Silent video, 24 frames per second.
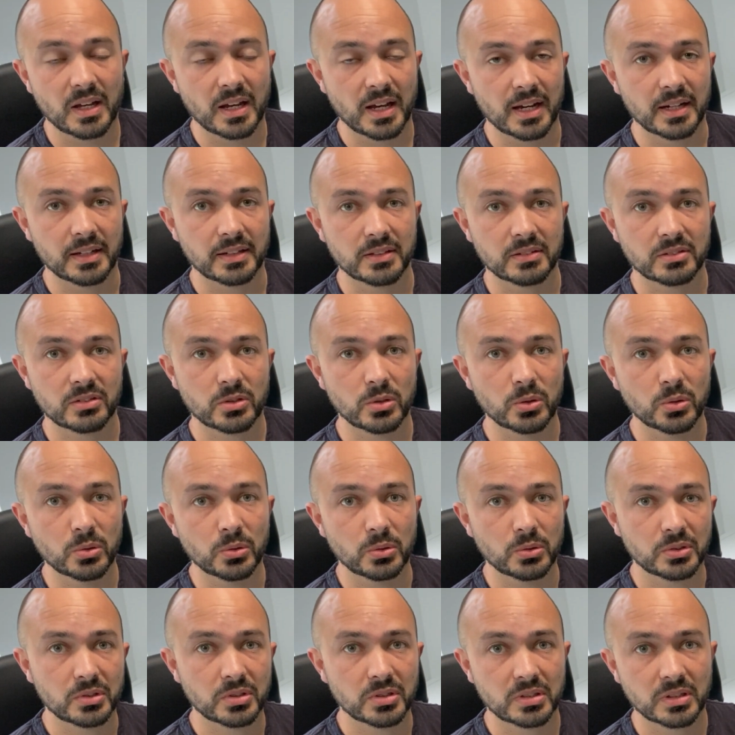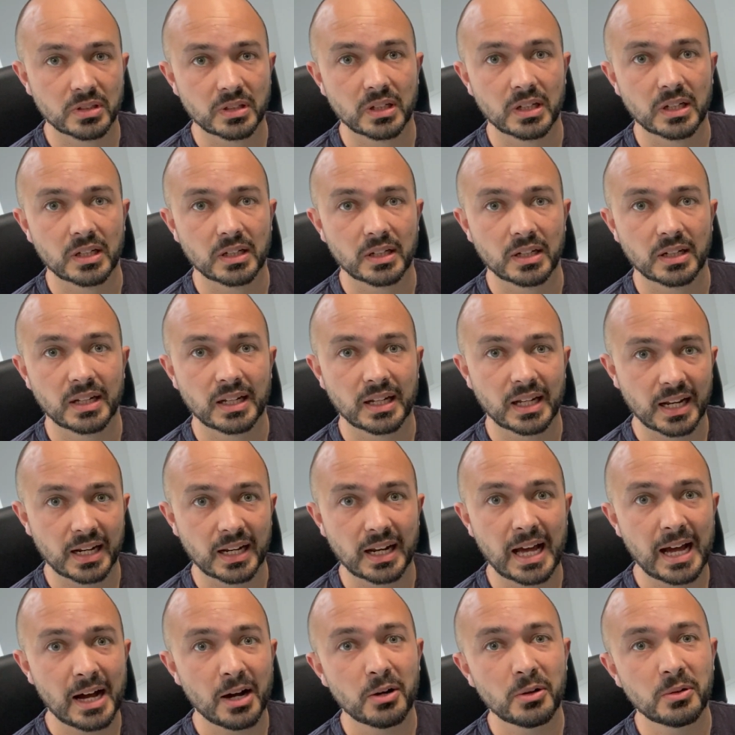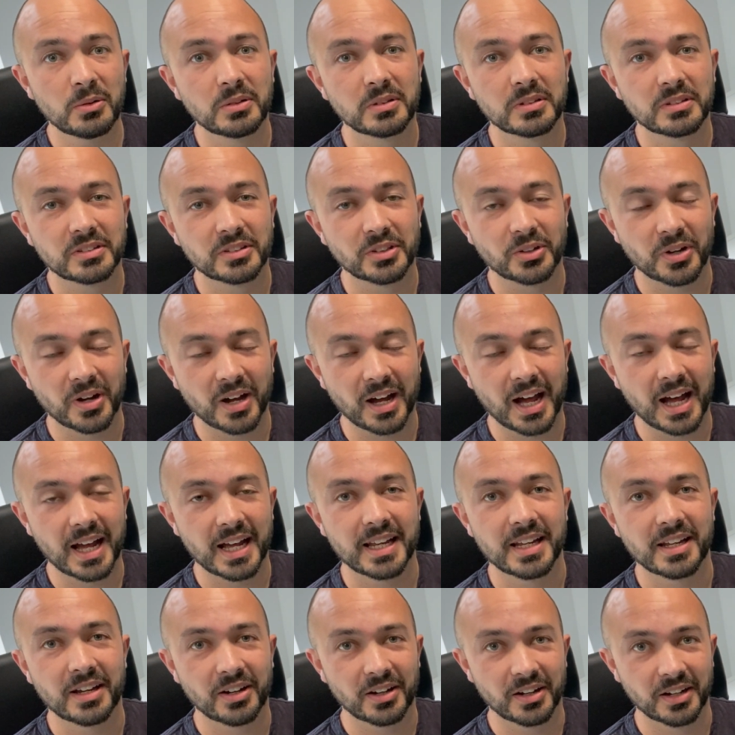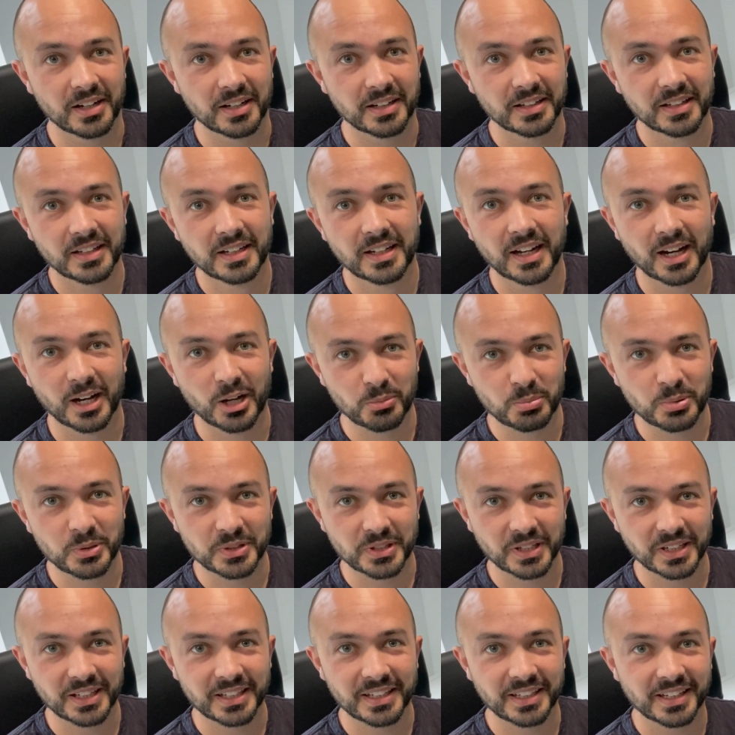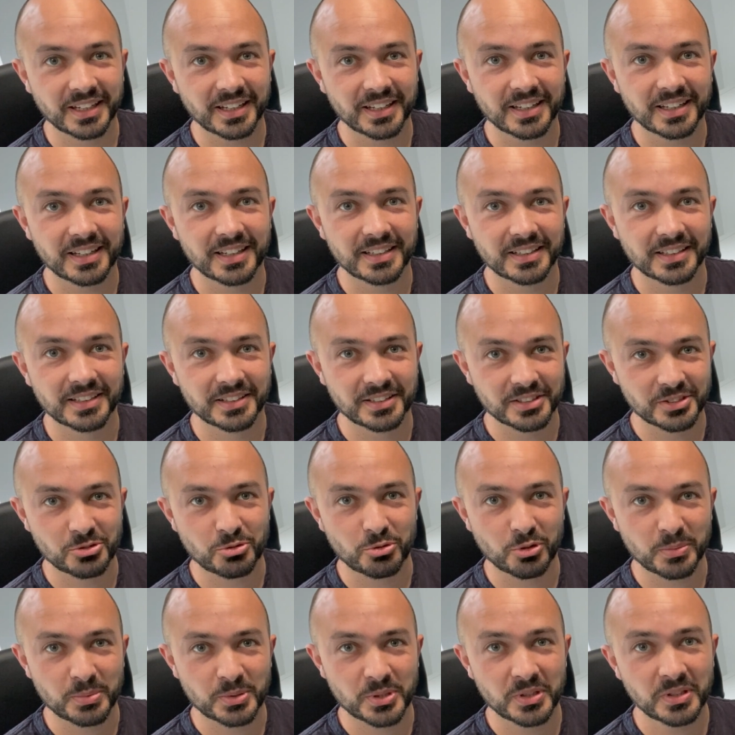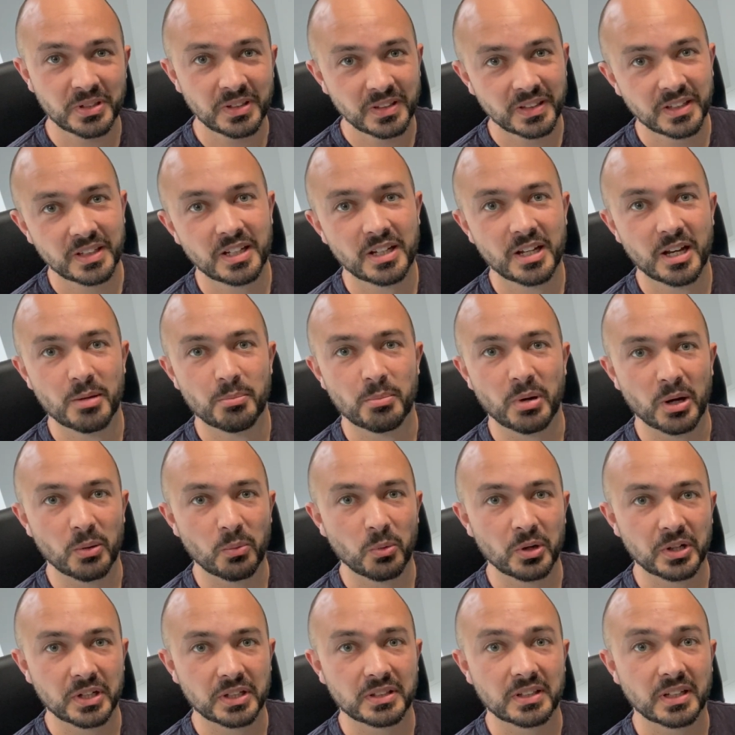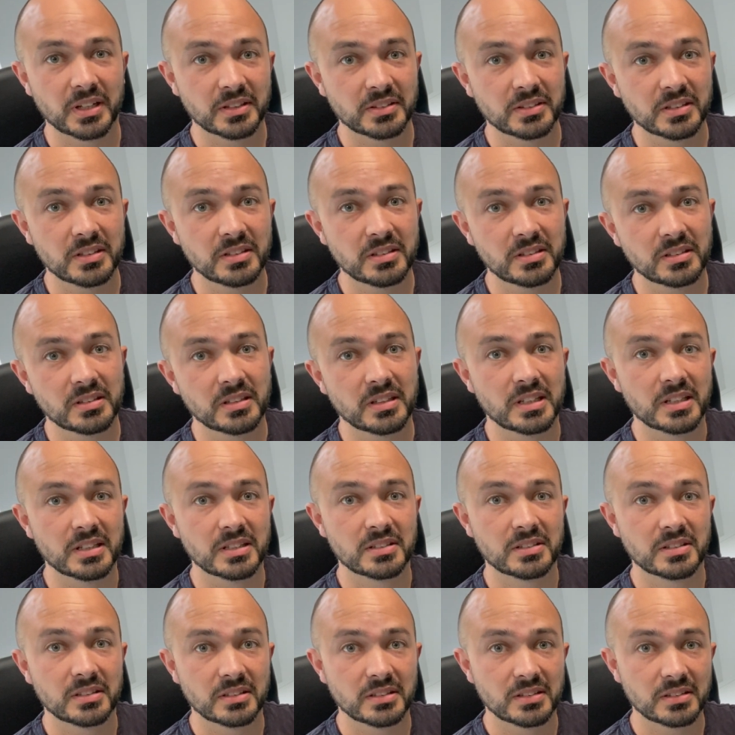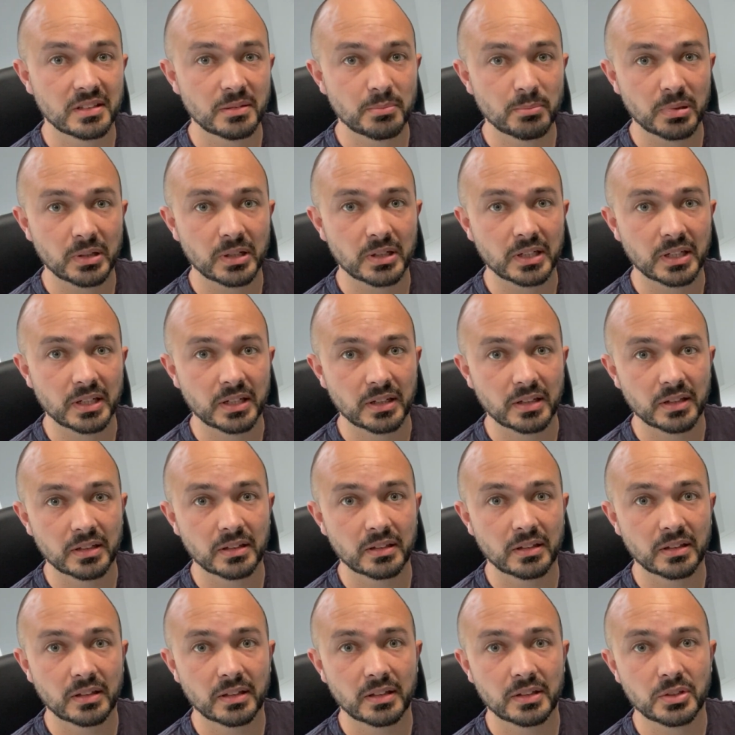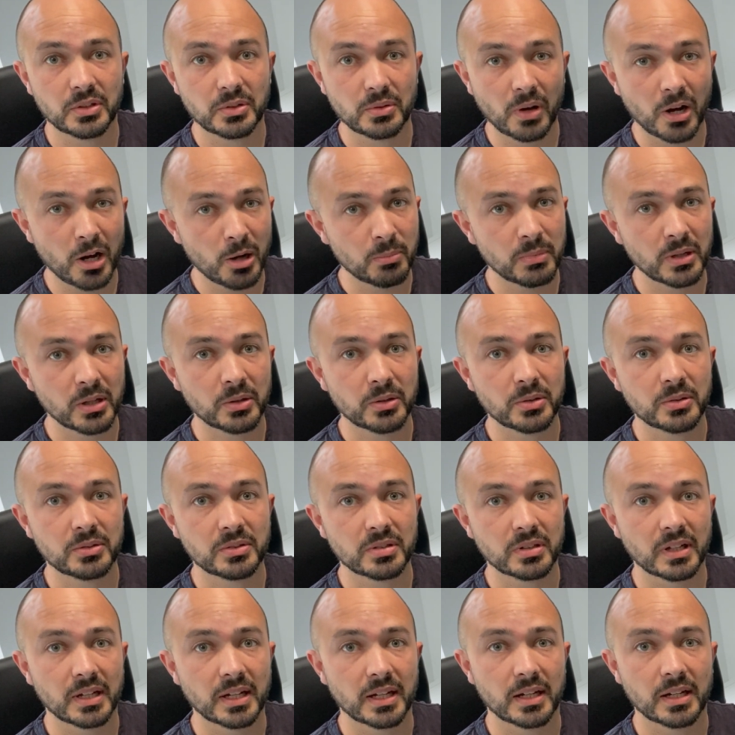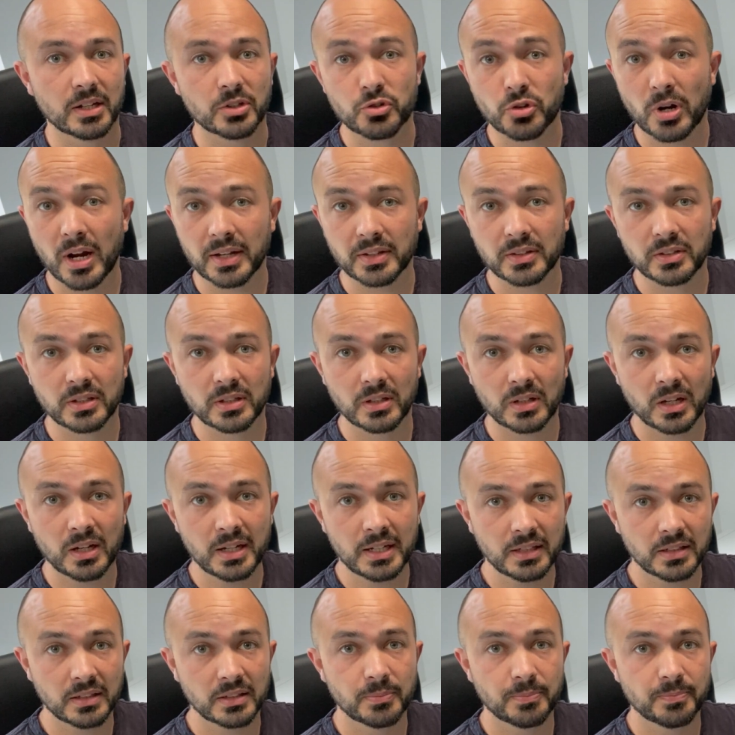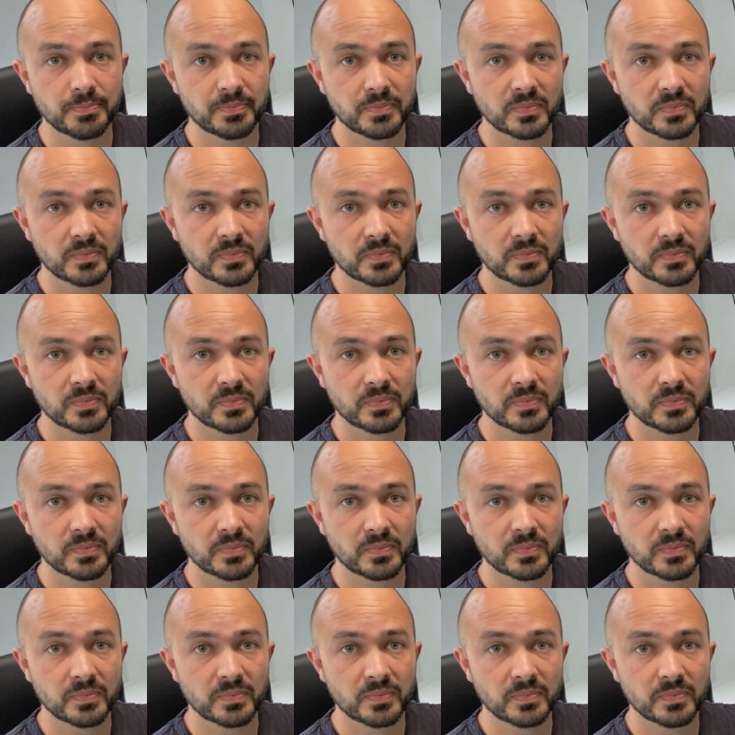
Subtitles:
and it's called lalau.ai. I'll put the link in the description. But what it does is simply you upload a track that you like,